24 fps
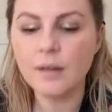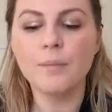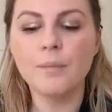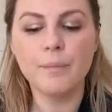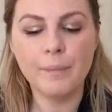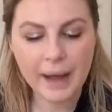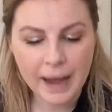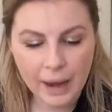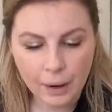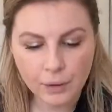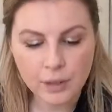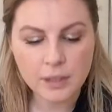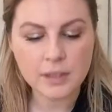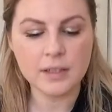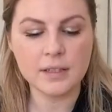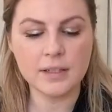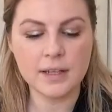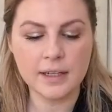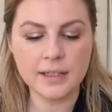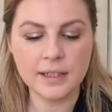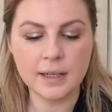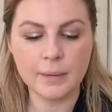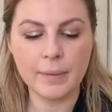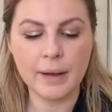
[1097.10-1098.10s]
powders are
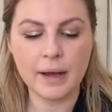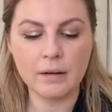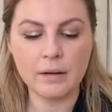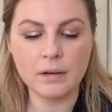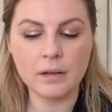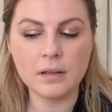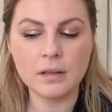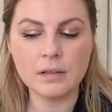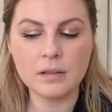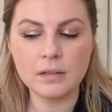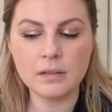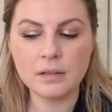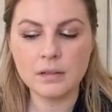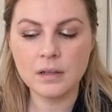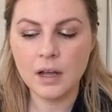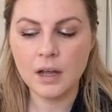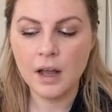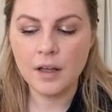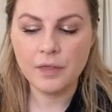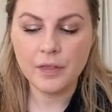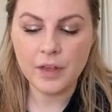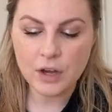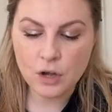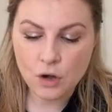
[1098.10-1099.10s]
setting powders.
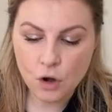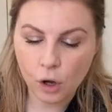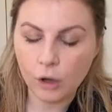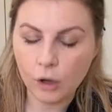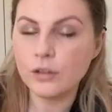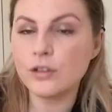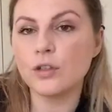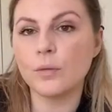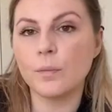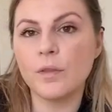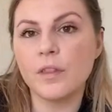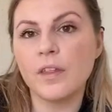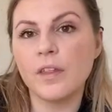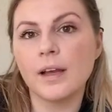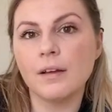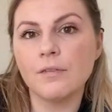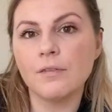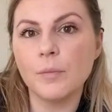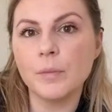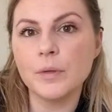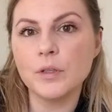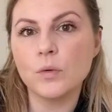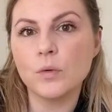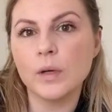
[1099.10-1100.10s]
They're not something
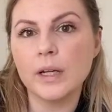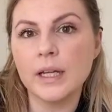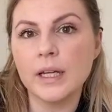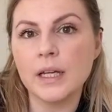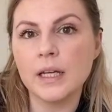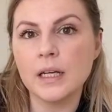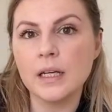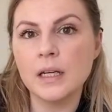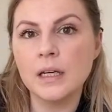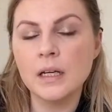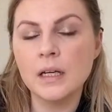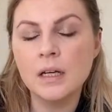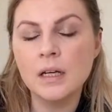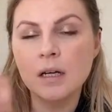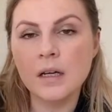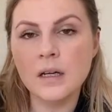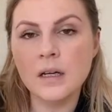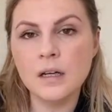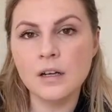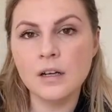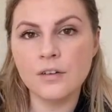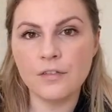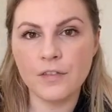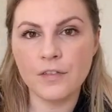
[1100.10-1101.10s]
for between
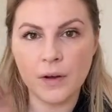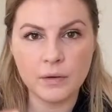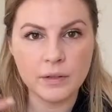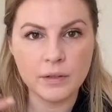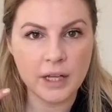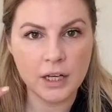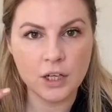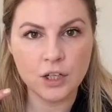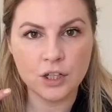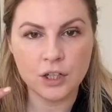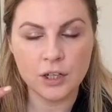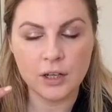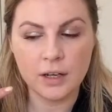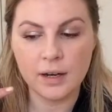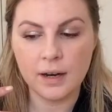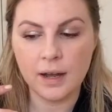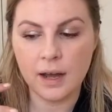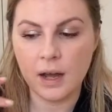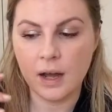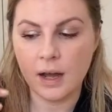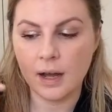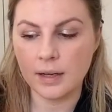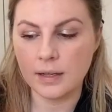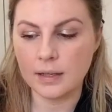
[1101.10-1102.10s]
foundation
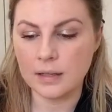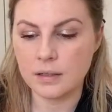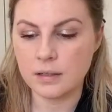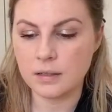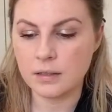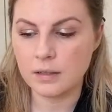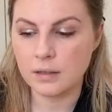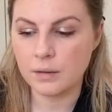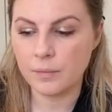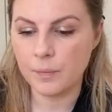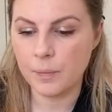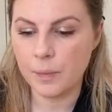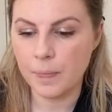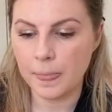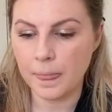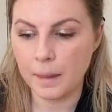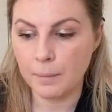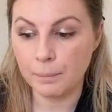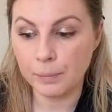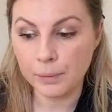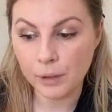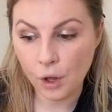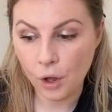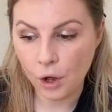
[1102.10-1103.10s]
and
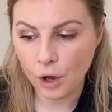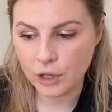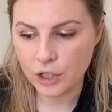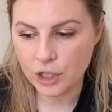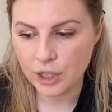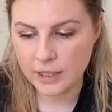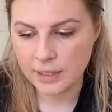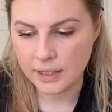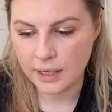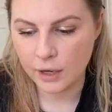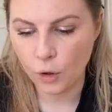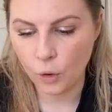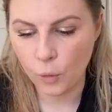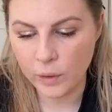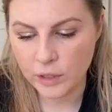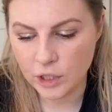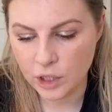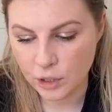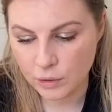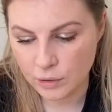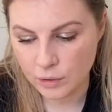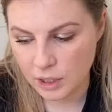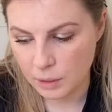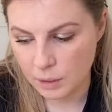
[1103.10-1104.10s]
blush as I always
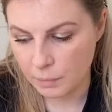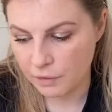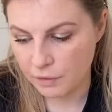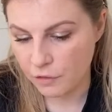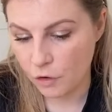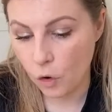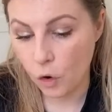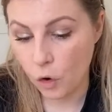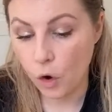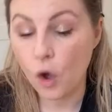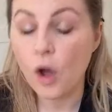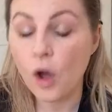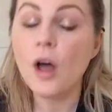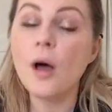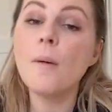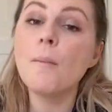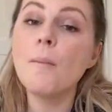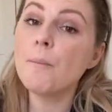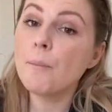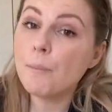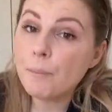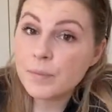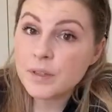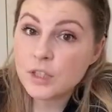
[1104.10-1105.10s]
used them before.
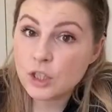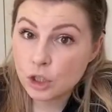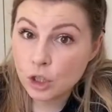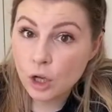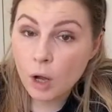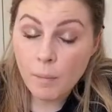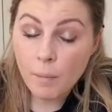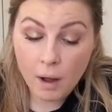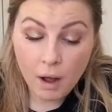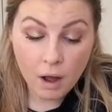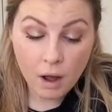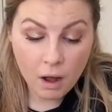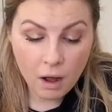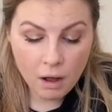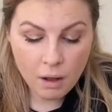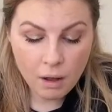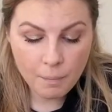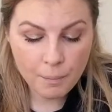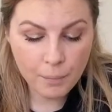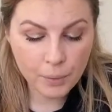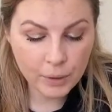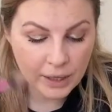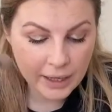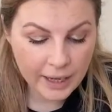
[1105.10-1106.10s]
Some are,
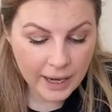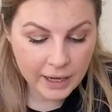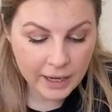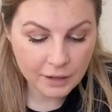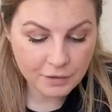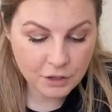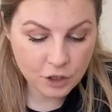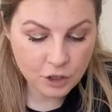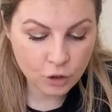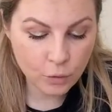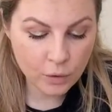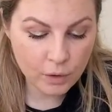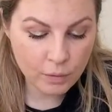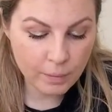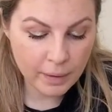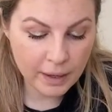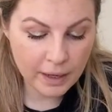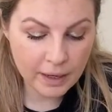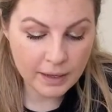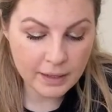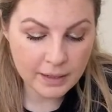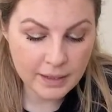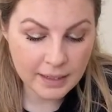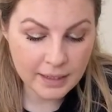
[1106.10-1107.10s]
but it kind of stuck with me
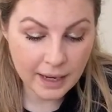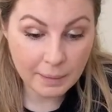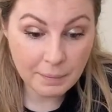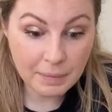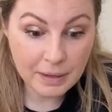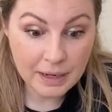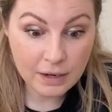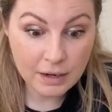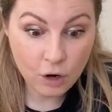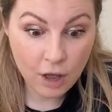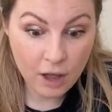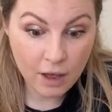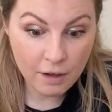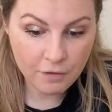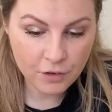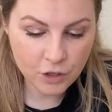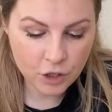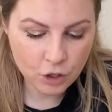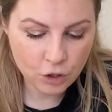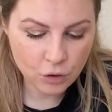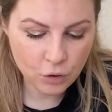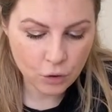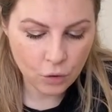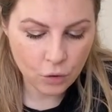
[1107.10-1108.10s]
as I'm never
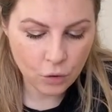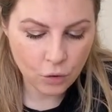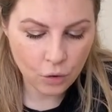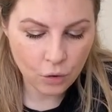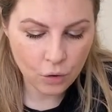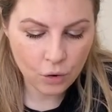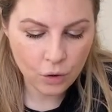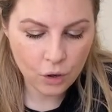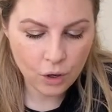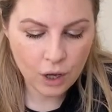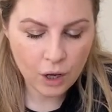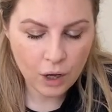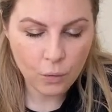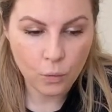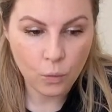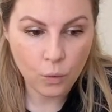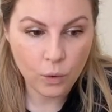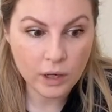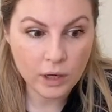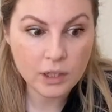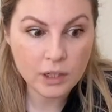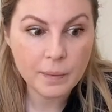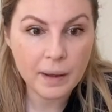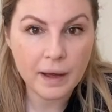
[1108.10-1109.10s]
sure
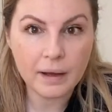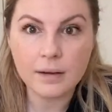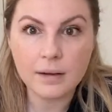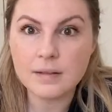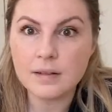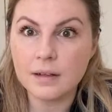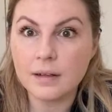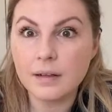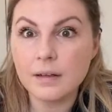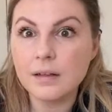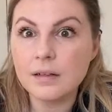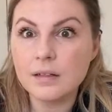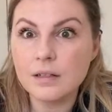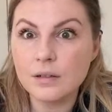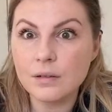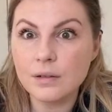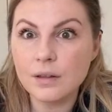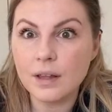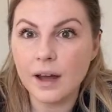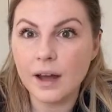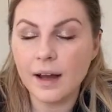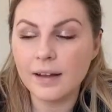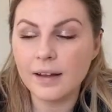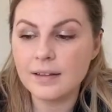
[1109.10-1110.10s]
which powders are going to do
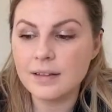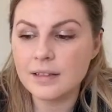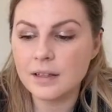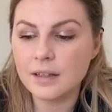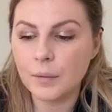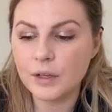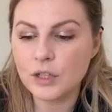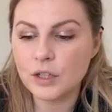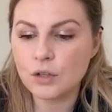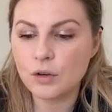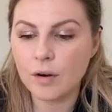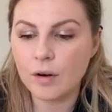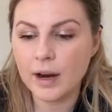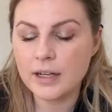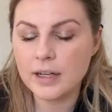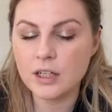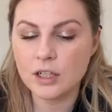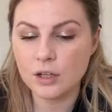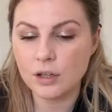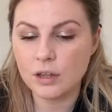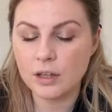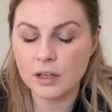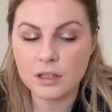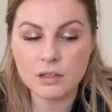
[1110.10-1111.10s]
that. And so I try to
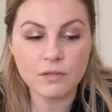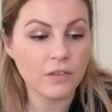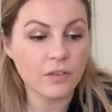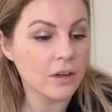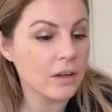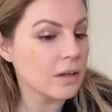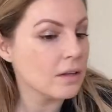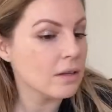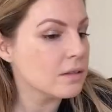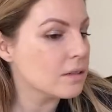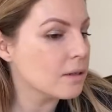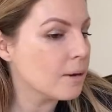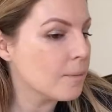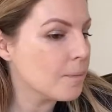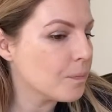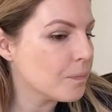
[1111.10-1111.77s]
do things first.